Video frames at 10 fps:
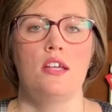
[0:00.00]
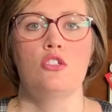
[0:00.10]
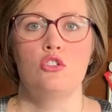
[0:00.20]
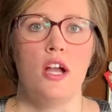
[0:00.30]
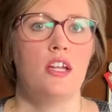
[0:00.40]

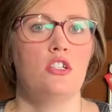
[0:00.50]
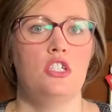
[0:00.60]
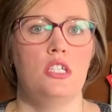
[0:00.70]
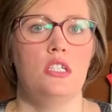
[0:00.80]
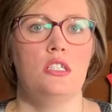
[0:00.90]

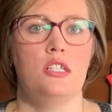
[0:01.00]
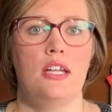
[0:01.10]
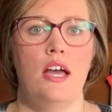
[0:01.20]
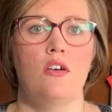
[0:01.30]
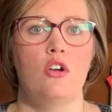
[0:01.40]
strategies and
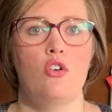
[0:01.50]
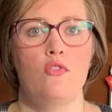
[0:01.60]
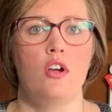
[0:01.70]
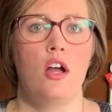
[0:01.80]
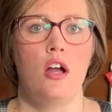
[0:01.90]
how to
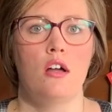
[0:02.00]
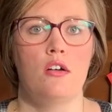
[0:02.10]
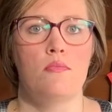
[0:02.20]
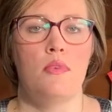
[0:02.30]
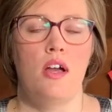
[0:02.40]

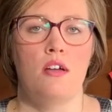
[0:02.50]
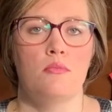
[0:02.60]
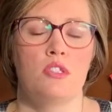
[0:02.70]
overcome